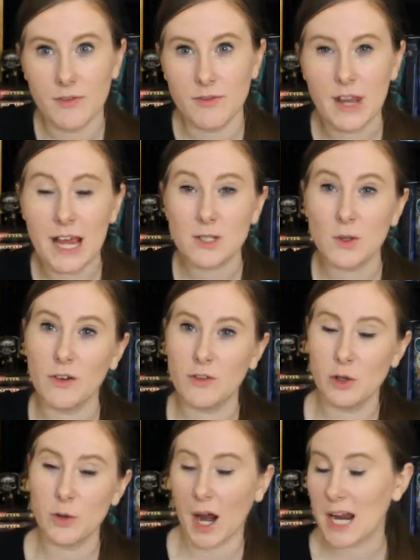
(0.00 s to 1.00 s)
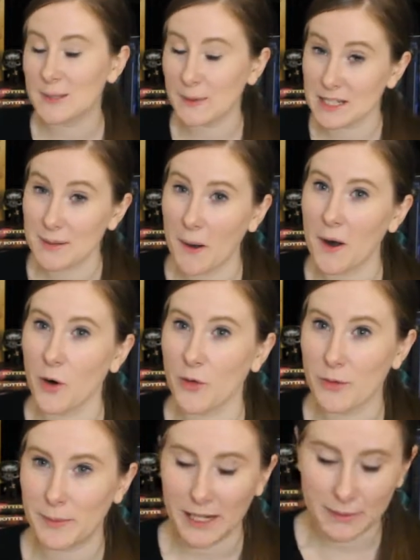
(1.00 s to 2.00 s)
Next week for you guys, but tomorrow
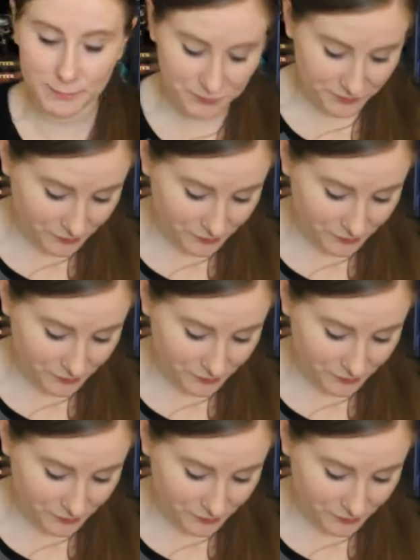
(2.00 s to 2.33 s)
for me.